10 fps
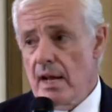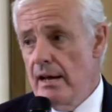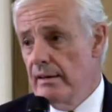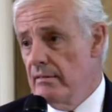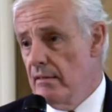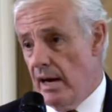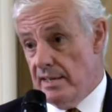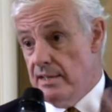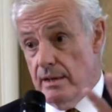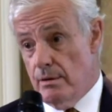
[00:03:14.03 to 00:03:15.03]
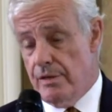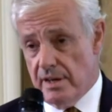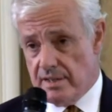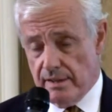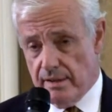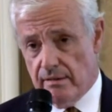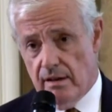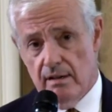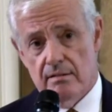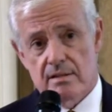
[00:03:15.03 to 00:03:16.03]
in 1930, there
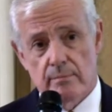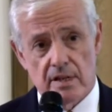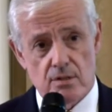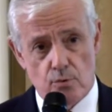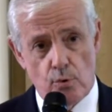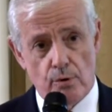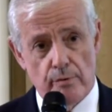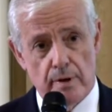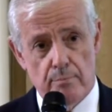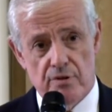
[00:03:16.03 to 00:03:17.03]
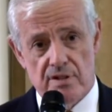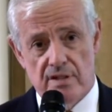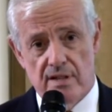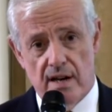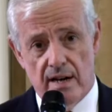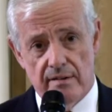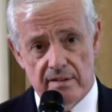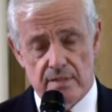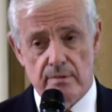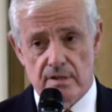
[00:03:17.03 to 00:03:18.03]
are some extraordinary prison
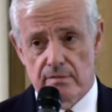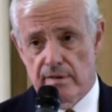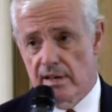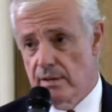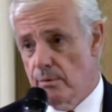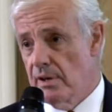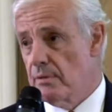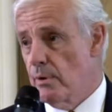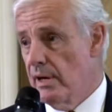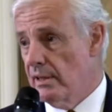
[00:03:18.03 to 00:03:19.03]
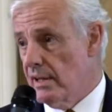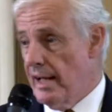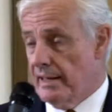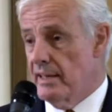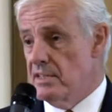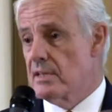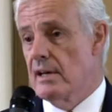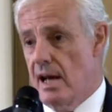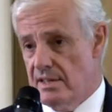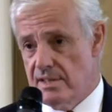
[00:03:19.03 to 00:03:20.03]
diaries which are really worthwhile at least
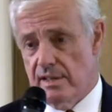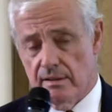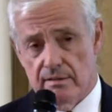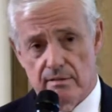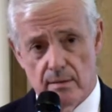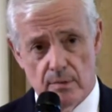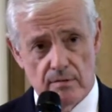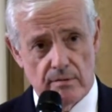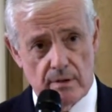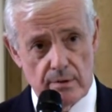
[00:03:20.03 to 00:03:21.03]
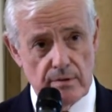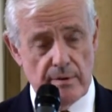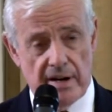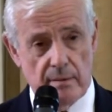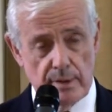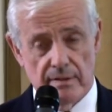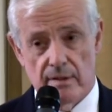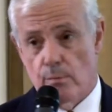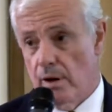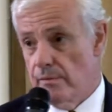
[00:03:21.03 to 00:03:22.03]
glancing through. I wouldn't recommend
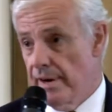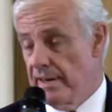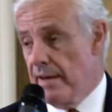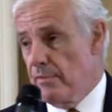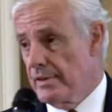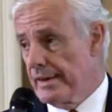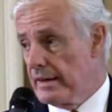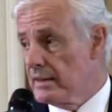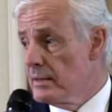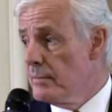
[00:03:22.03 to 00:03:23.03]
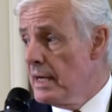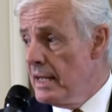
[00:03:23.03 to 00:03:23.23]
that one read everything in them.